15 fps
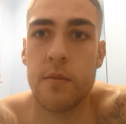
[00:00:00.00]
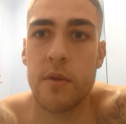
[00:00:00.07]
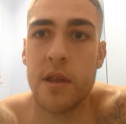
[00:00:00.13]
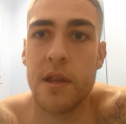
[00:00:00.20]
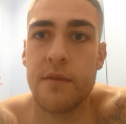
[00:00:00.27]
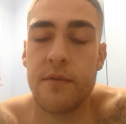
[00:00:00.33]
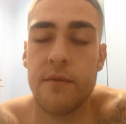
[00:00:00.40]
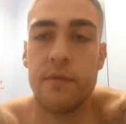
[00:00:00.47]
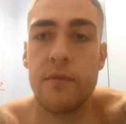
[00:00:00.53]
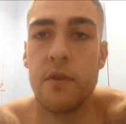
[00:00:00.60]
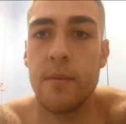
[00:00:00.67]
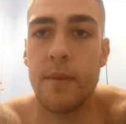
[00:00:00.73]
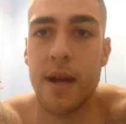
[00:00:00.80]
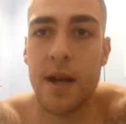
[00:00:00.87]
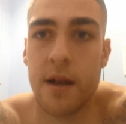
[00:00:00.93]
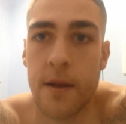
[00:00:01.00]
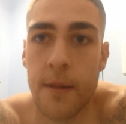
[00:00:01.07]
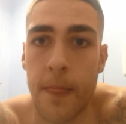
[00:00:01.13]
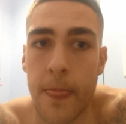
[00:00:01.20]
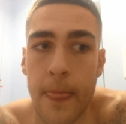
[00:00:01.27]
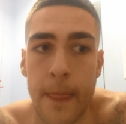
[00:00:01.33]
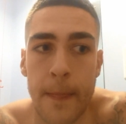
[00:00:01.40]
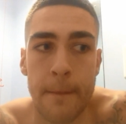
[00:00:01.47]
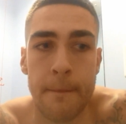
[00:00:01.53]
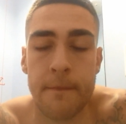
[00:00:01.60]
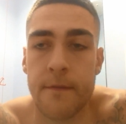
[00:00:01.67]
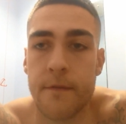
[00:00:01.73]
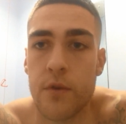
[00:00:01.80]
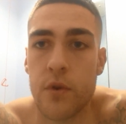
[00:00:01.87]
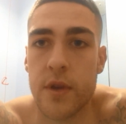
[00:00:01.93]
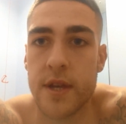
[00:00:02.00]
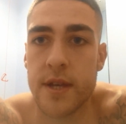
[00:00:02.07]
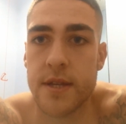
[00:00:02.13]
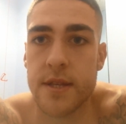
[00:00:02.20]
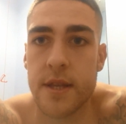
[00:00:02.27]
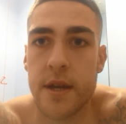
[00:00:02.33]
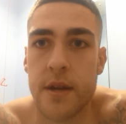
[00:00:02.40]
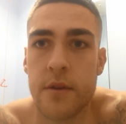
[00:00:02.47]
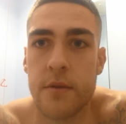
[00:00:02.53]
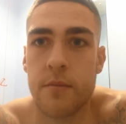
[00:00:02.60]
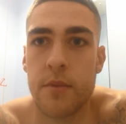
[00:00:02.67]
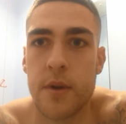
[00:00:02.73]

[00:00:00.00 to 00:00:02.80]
I've been lifting for about 4 years now,